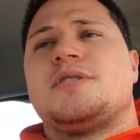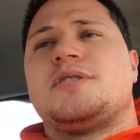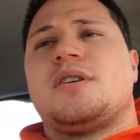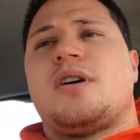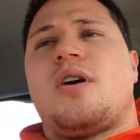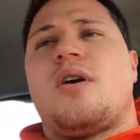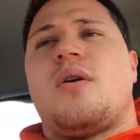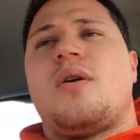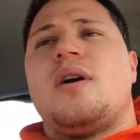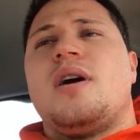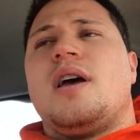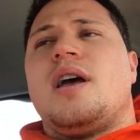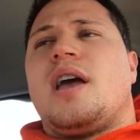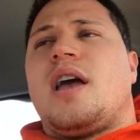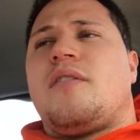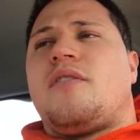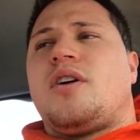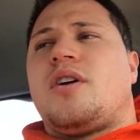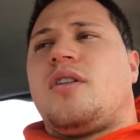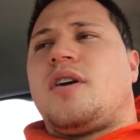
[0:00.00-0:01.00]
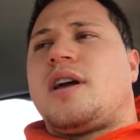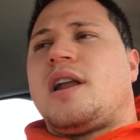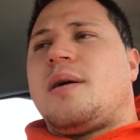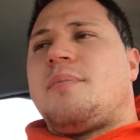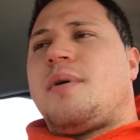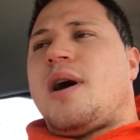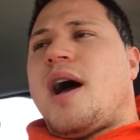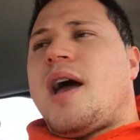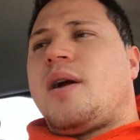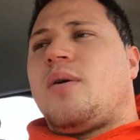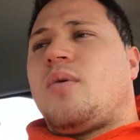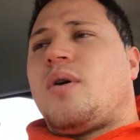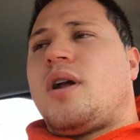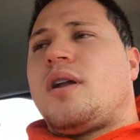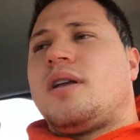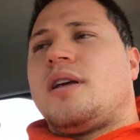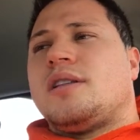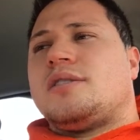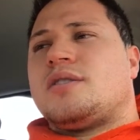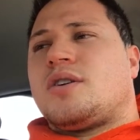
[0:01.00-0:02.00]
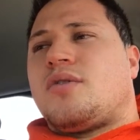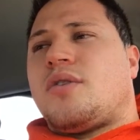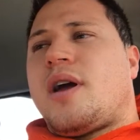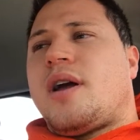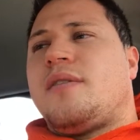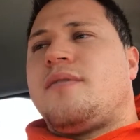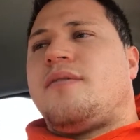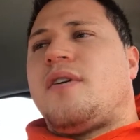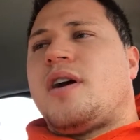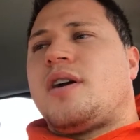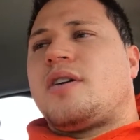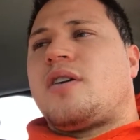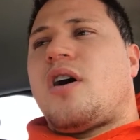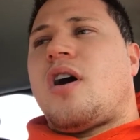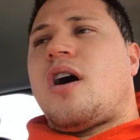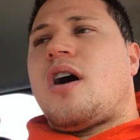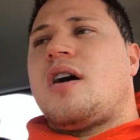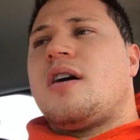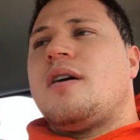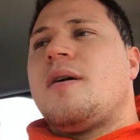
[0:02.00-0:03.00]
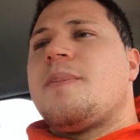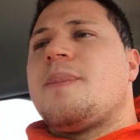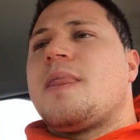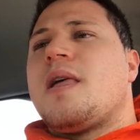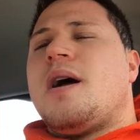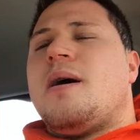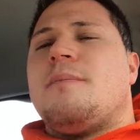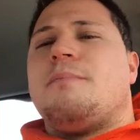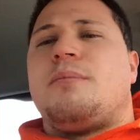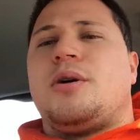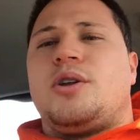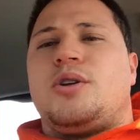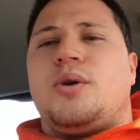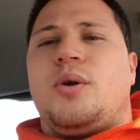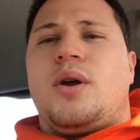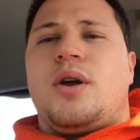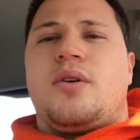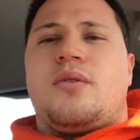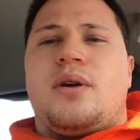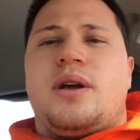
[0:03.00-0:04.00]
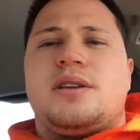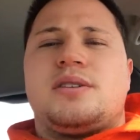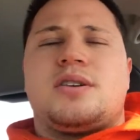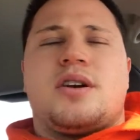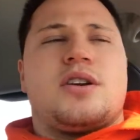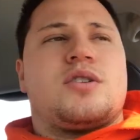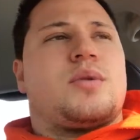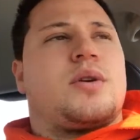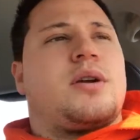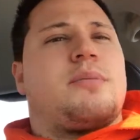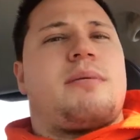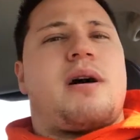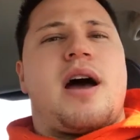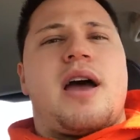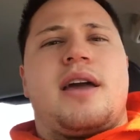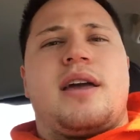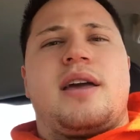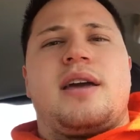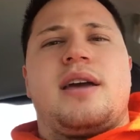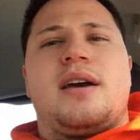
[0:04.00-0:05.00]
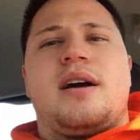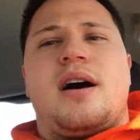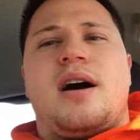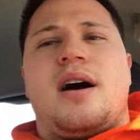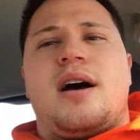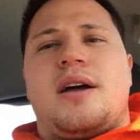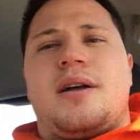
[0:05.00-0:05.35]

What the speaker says: So if you're looking at buying one, it's a great fun car, but do your research when you're buying it.